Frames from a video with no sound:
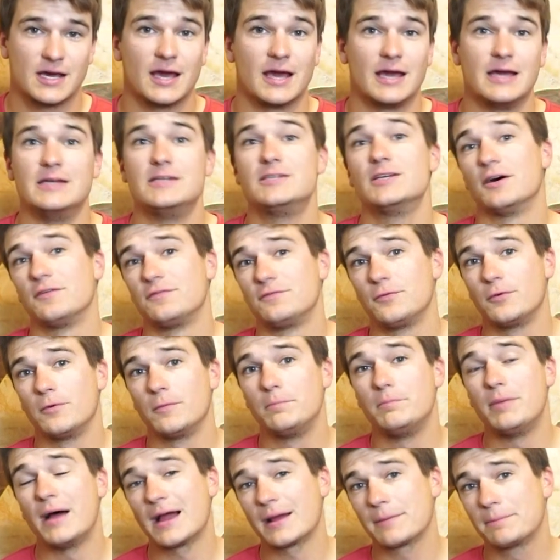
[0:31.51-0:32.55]
a duffel
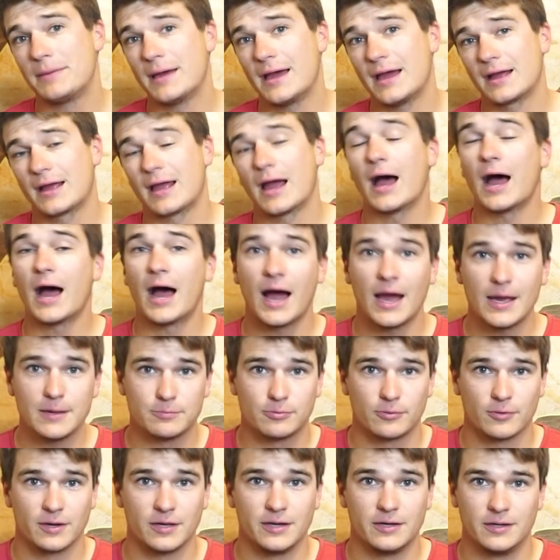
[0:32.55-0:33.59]
backpack
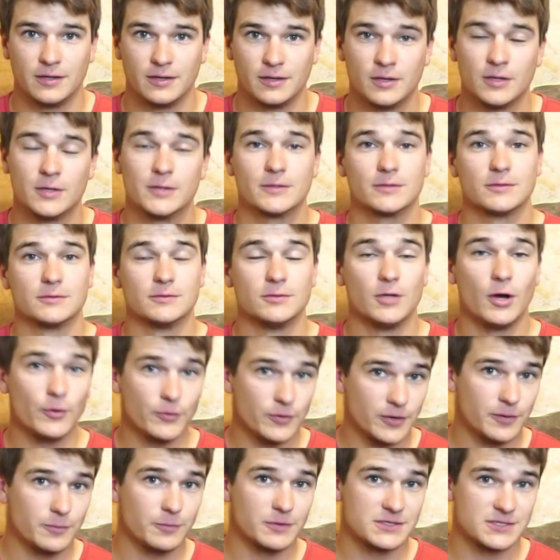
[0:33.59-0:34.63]
hybrid
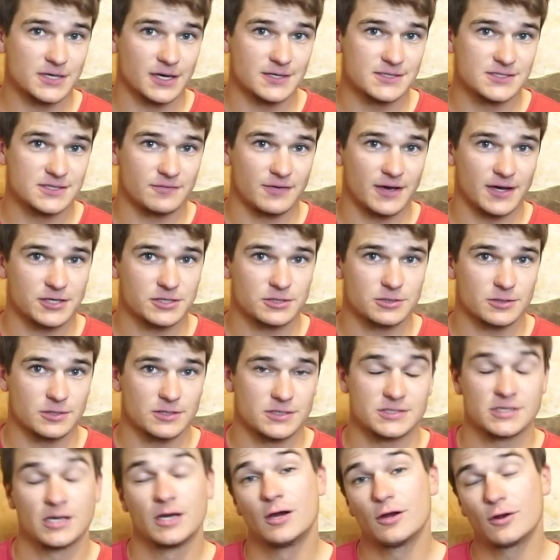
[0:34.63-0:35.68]
loaded with tons of
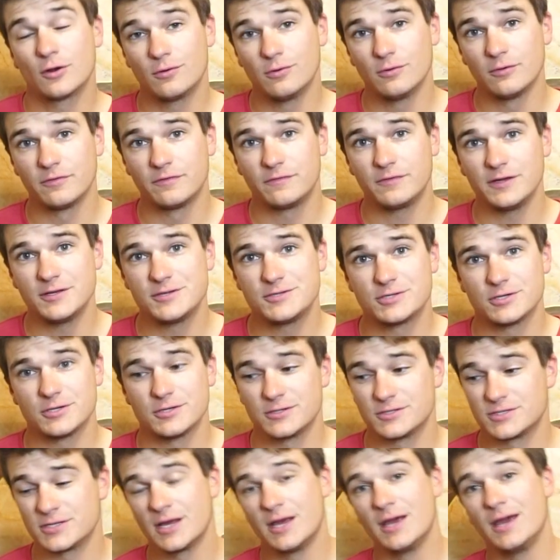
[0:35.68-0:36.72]
extras, cool
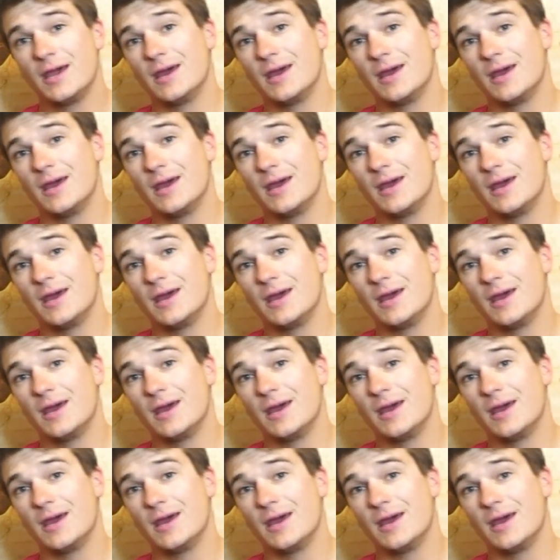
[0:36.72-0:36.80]
features,